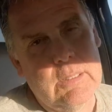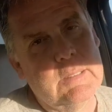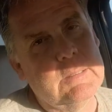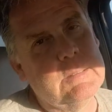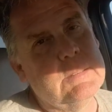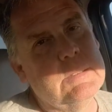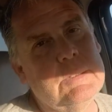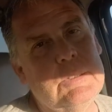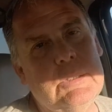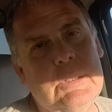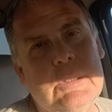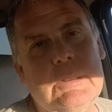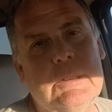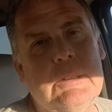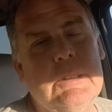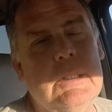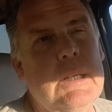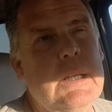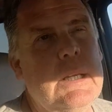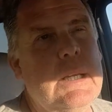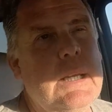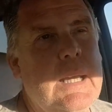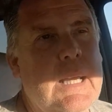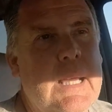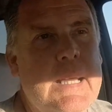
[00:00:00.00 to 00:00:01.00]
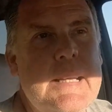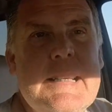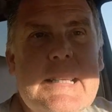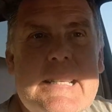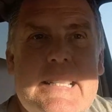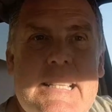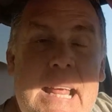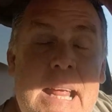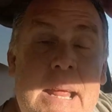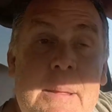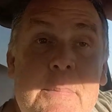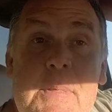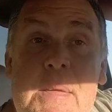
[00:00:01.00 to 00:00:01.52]
because it's the
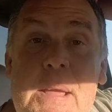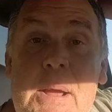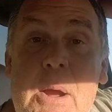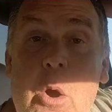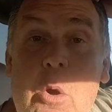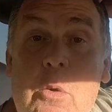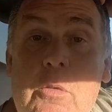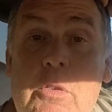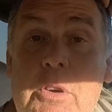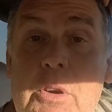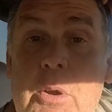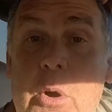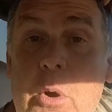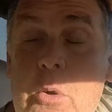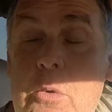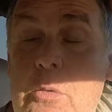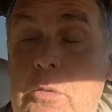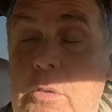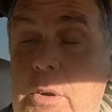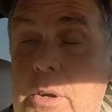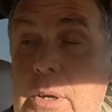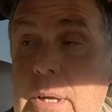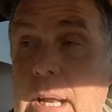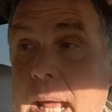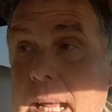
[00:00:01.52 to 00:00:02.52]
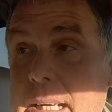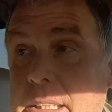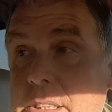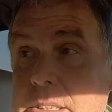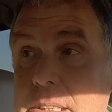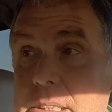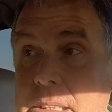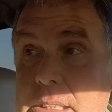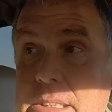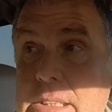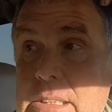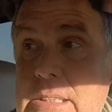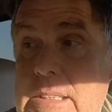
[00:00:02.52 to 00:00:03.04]
same thing over and over, and
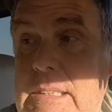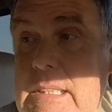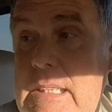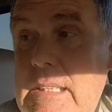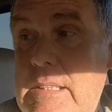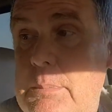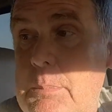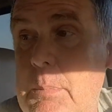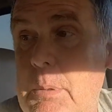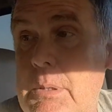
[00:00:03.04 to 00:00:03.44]
actually it just gets